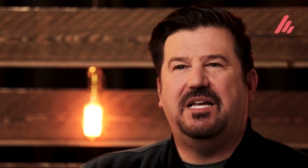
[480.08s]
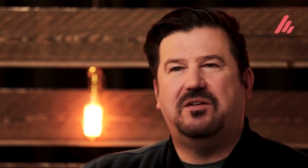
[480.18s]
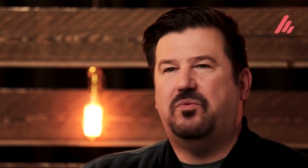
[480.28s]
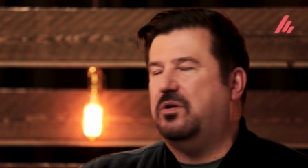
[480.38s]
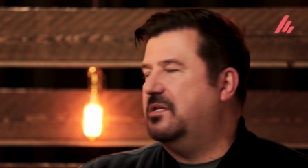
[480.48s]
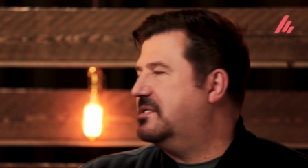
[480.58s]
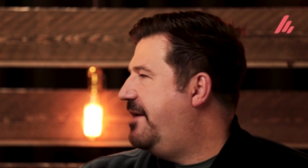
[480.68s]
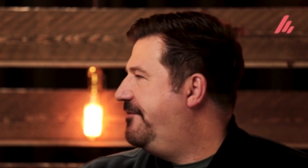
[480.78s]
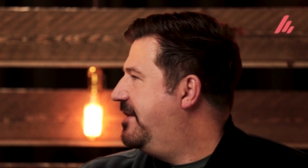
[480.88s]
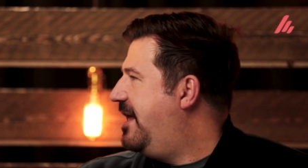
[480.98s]
to change our world. It's
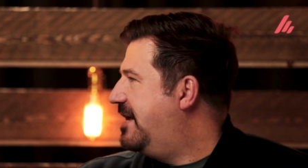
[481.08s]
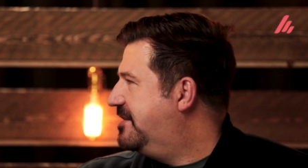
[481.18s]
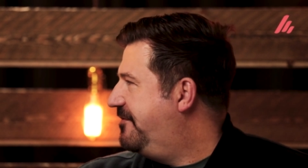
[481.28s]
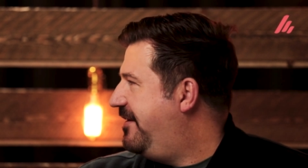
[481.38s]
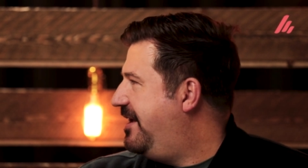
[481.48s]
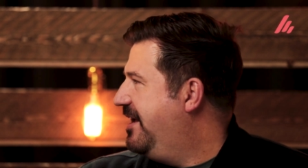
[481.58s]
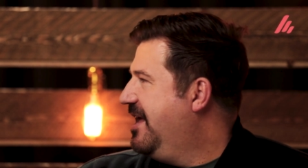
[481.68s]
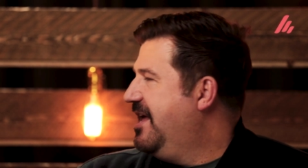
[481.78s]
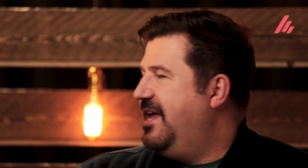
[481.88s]
not philosophy,